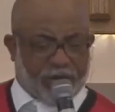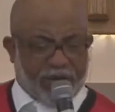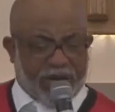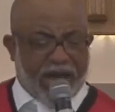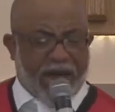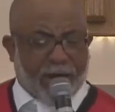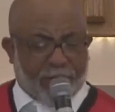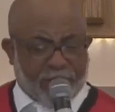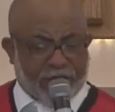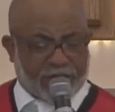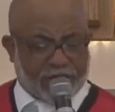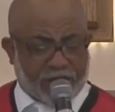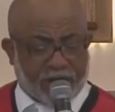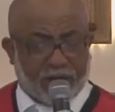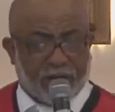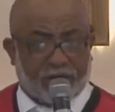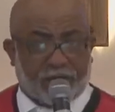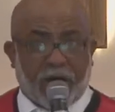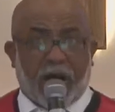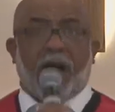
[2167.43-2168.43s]
narrative.
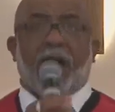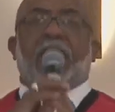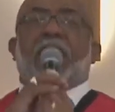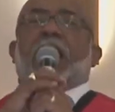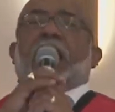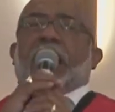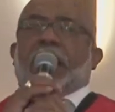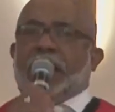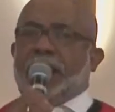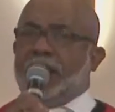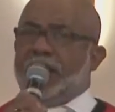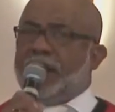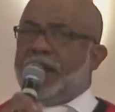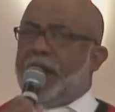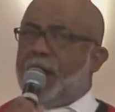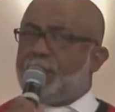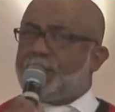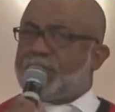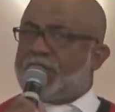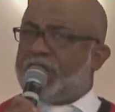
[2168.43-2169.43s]
Uh, he
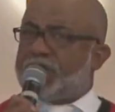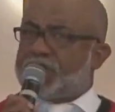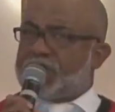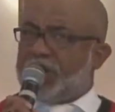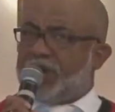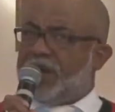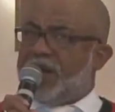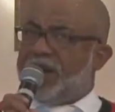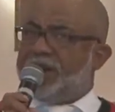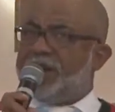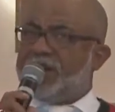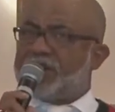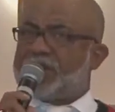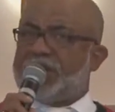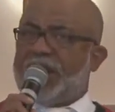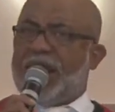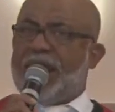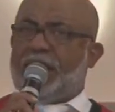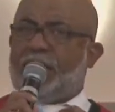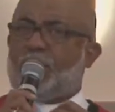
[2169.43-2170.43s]
helps us to
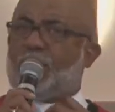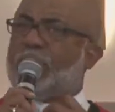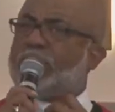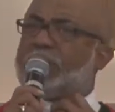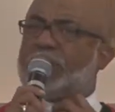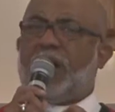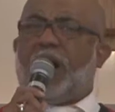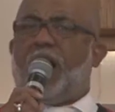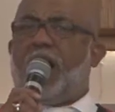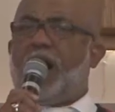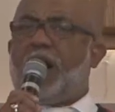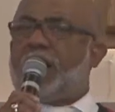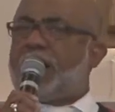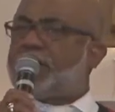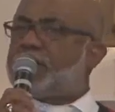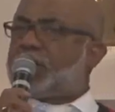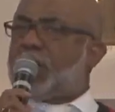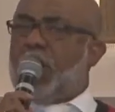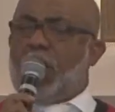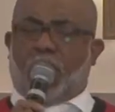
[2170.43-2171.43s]
understand what God
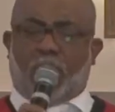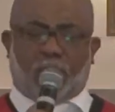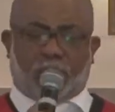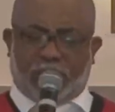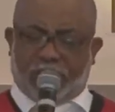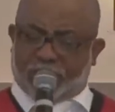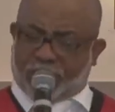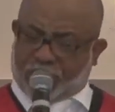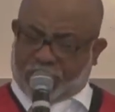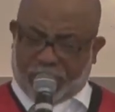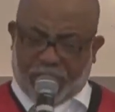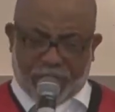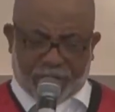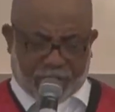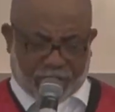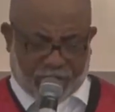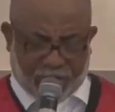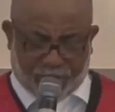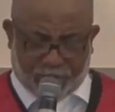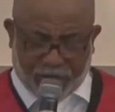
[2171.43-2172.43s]
has called His
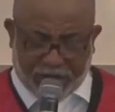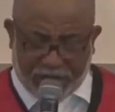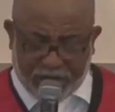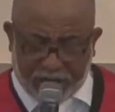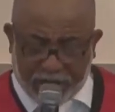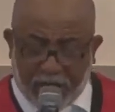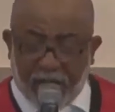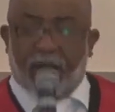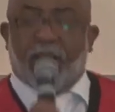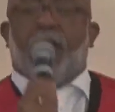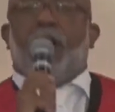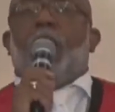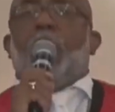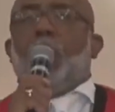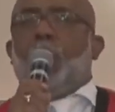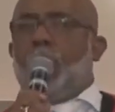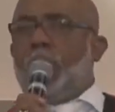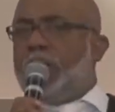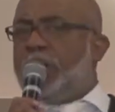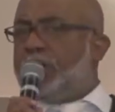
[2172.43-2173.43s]
church to be.
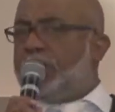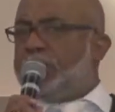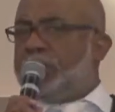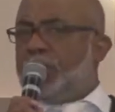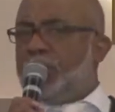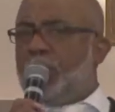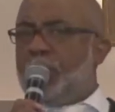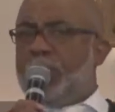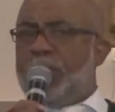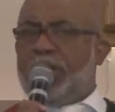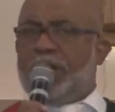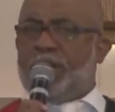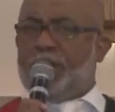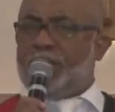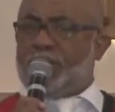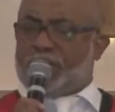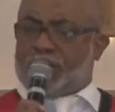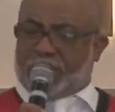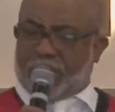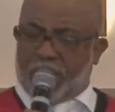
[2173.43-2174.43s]
Uh, will the real
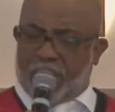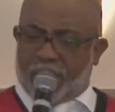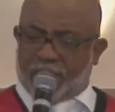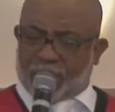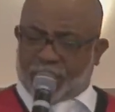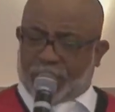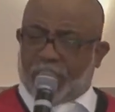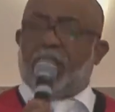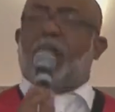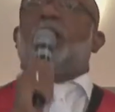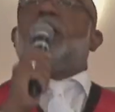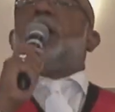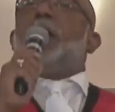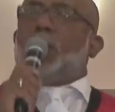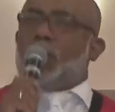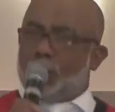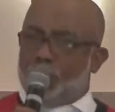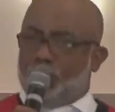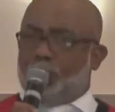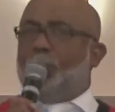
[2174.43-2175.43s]
church
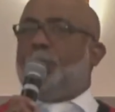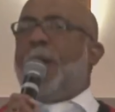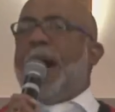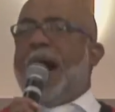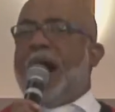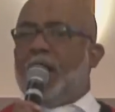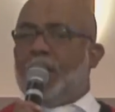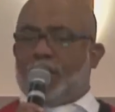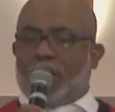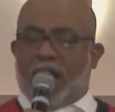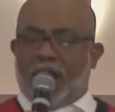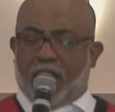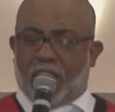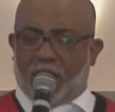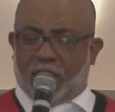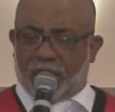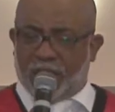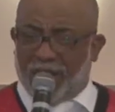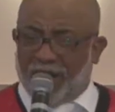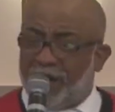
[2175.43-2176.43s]
bow
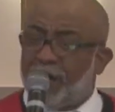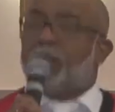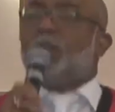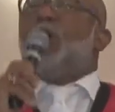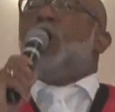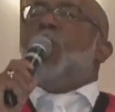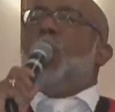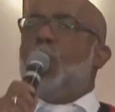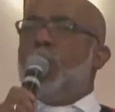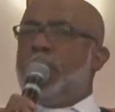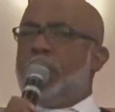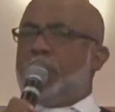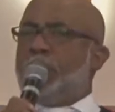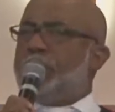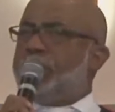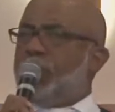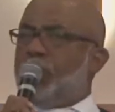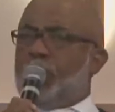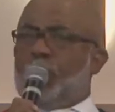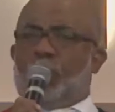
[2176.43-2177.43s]
down?
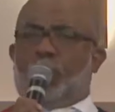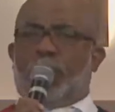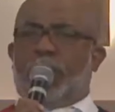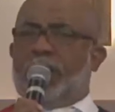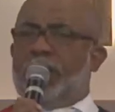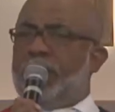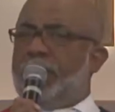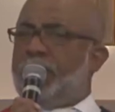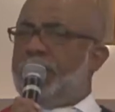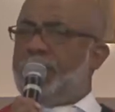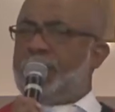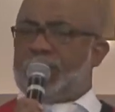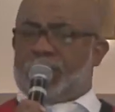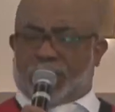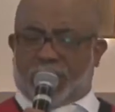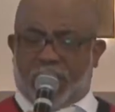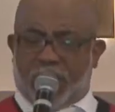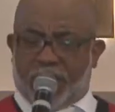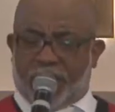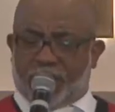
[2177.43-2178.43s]
Will the real
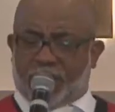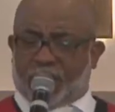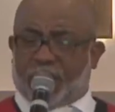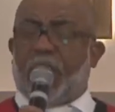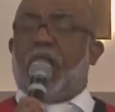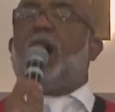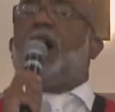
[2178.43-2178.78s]
church